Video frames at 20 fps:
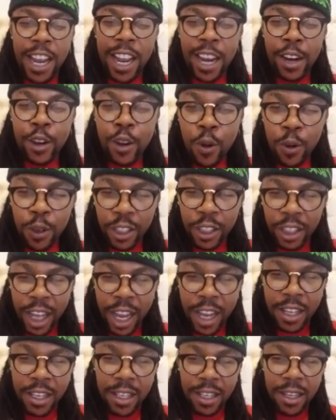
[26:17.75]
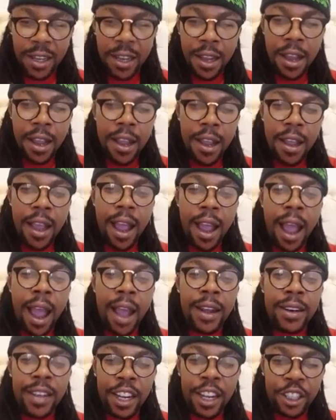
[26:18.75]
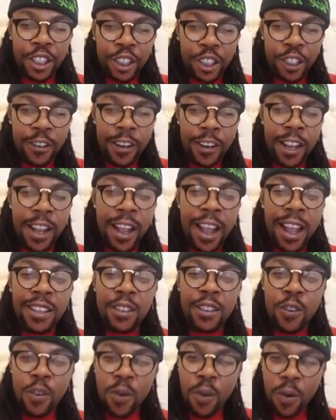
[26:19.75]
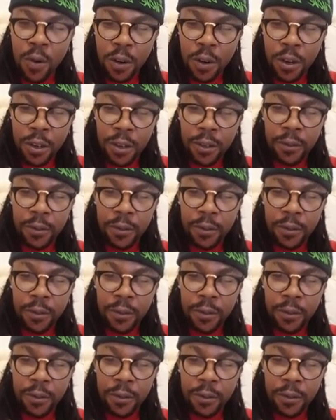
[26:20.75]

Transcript: Edo State and Nigeria as a whole.